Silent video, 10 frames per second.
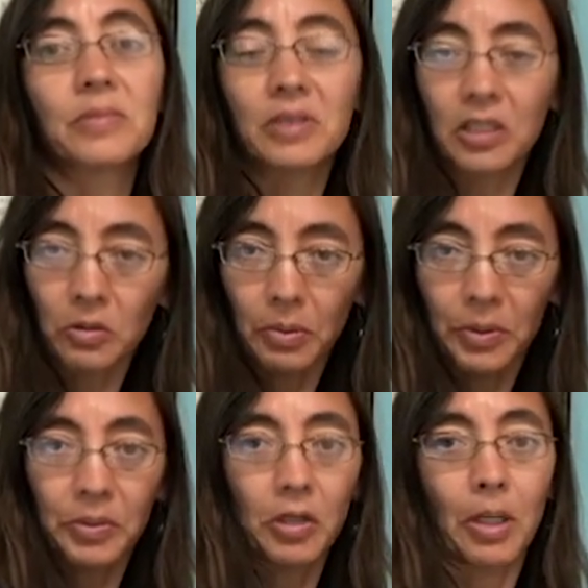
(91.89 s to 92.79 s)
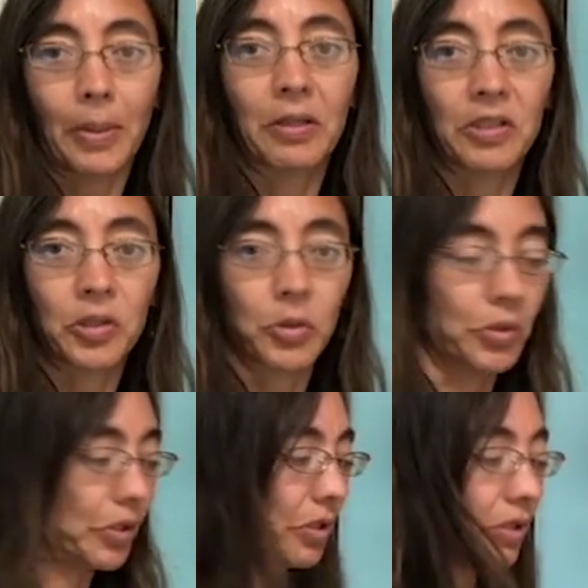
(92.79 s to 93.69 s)
that normally we talk about in the
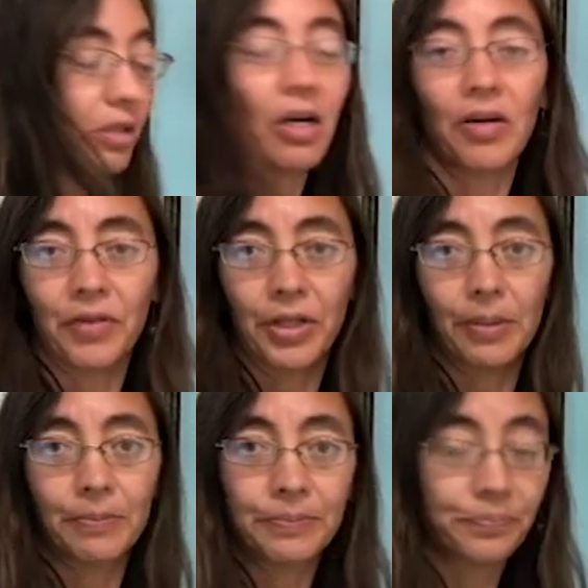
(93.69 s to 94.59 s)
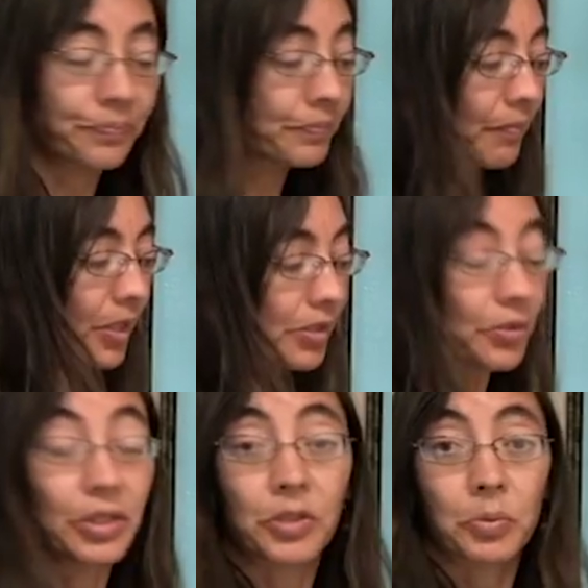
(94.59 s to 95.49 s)
shoulder of the hip. So
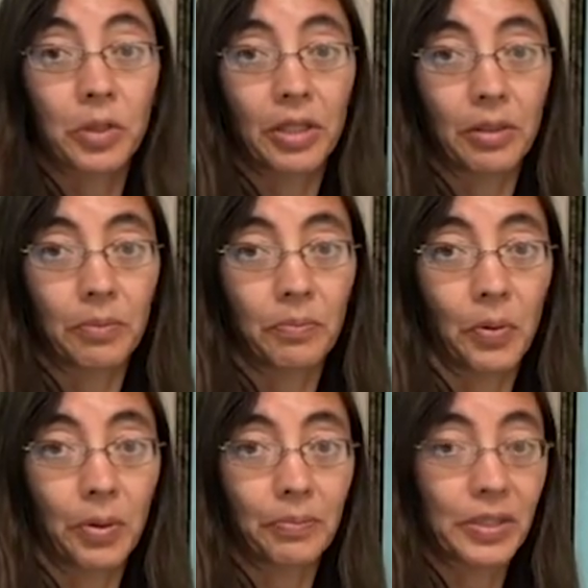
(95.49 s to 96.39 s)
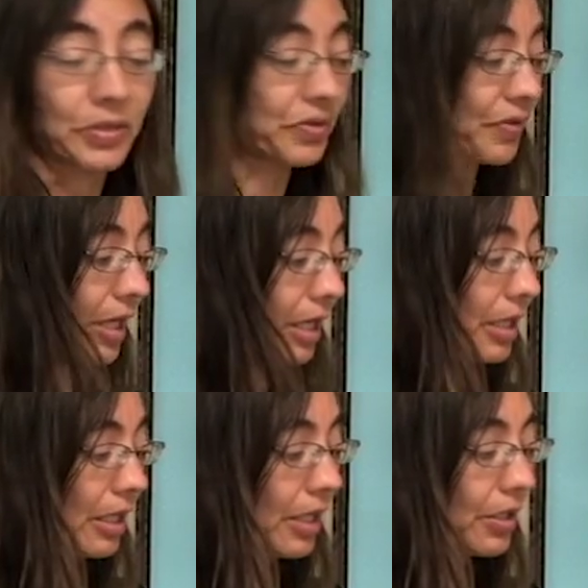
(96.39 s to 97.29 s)
these are one of the important muscles for that.
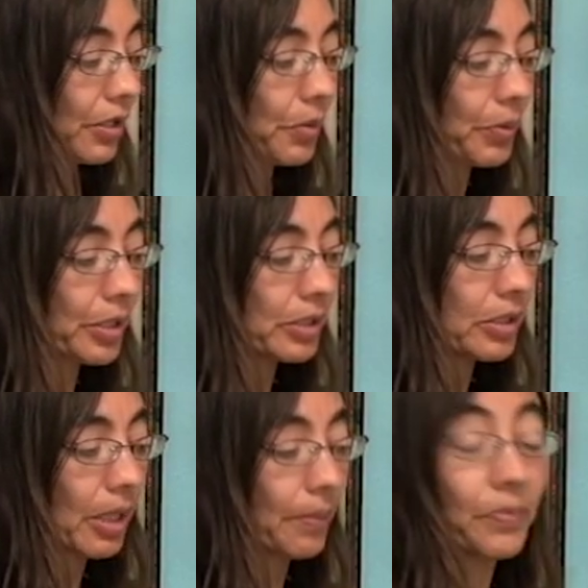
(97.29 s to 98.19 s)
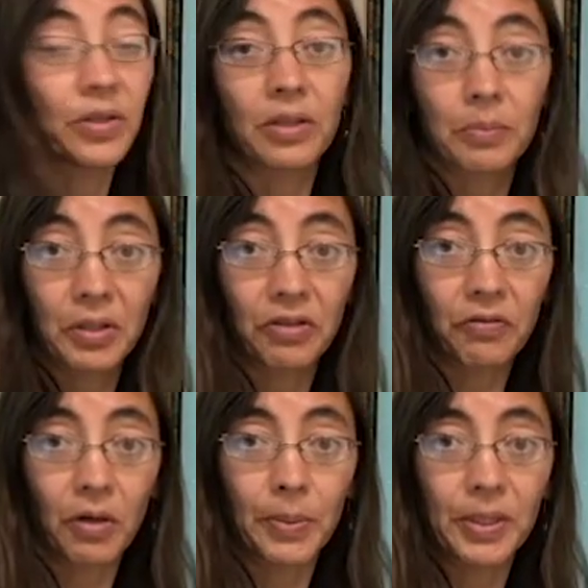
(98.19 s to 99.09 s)
The other one is
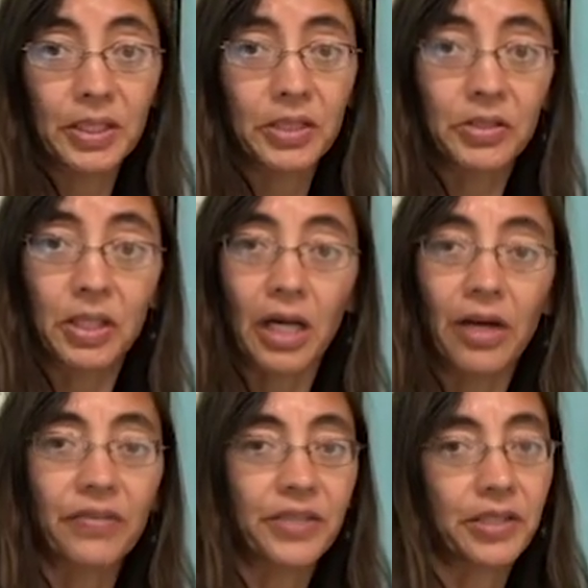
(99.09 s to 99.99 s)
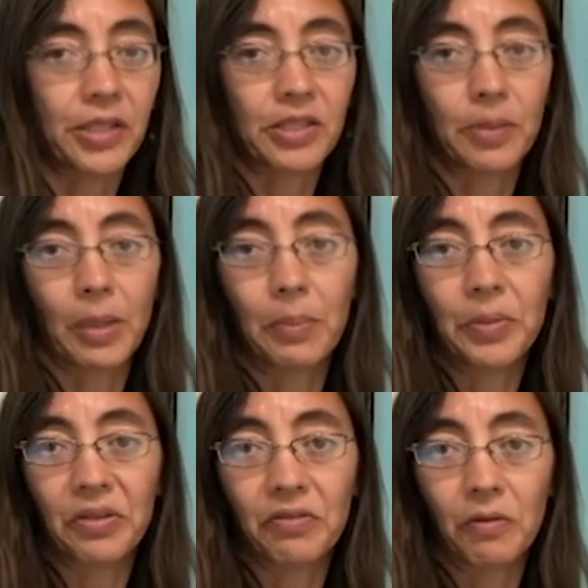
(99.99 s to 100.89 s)
piriformis. There's a lot of discussion about
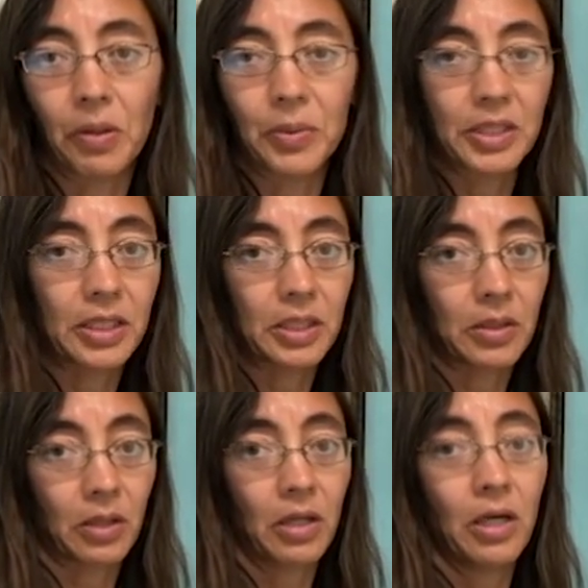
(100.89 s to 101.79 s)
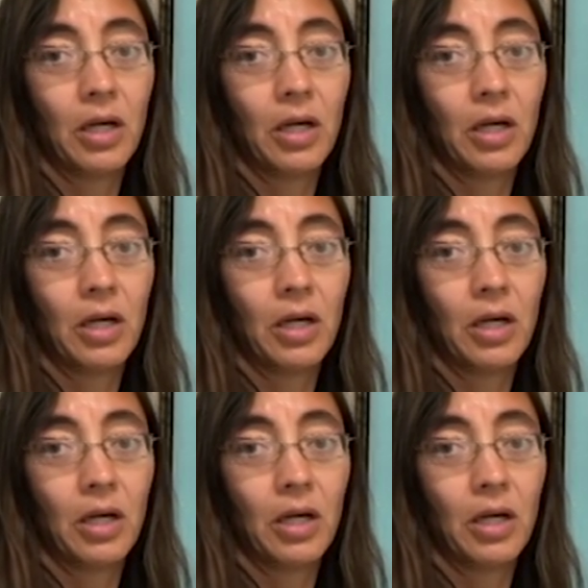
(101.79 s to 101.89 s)
piriformis as the